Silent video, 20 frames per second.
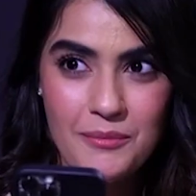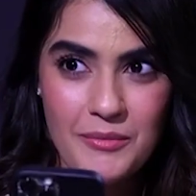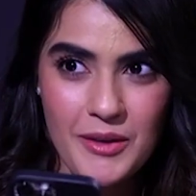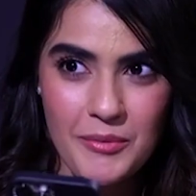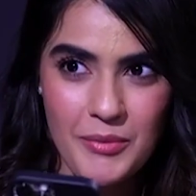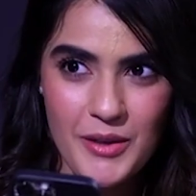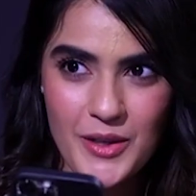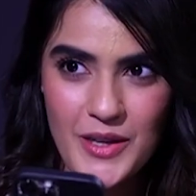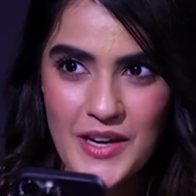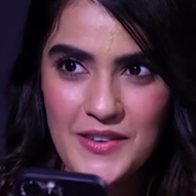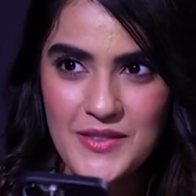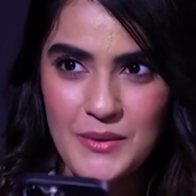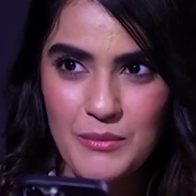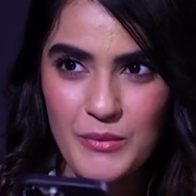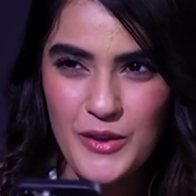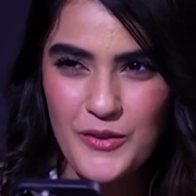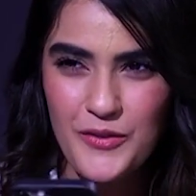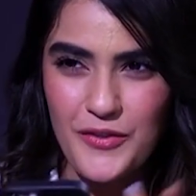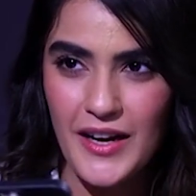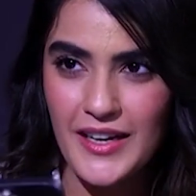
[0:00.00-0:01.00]
Maybe you have
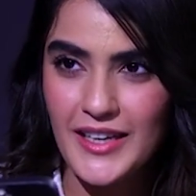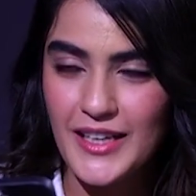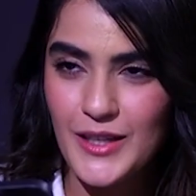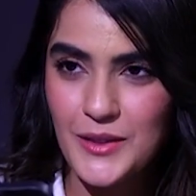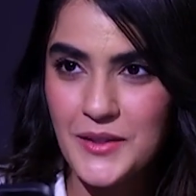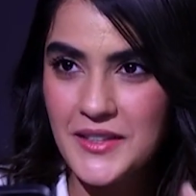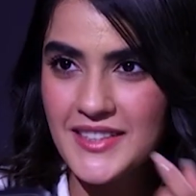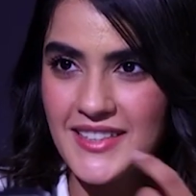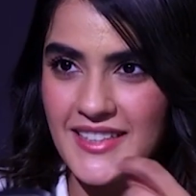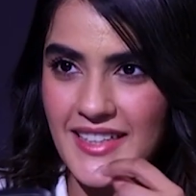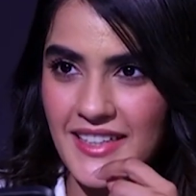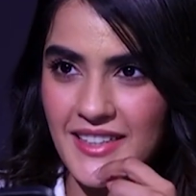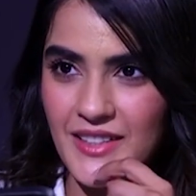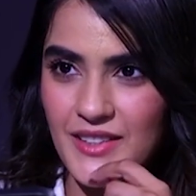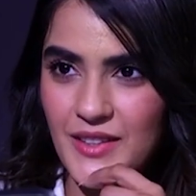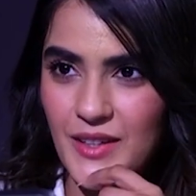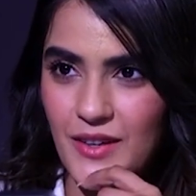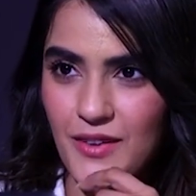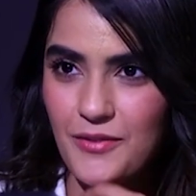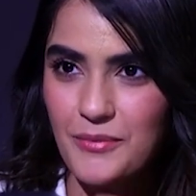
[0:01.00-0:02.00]
something funny on
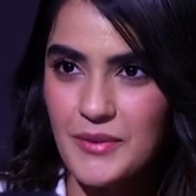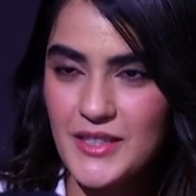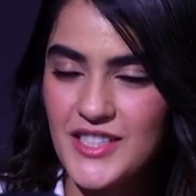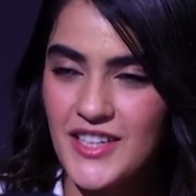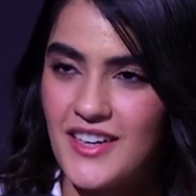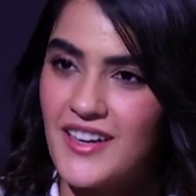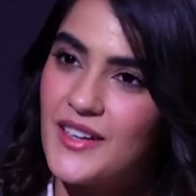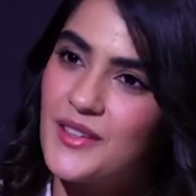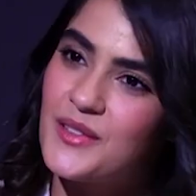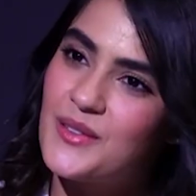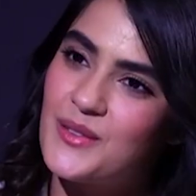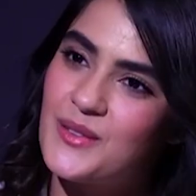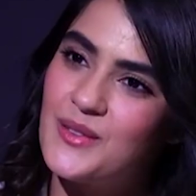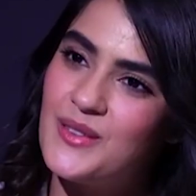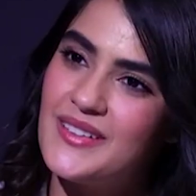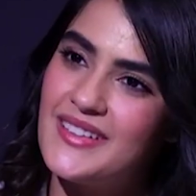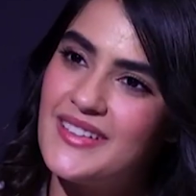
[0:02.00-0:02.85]
set of Bichagadu 2?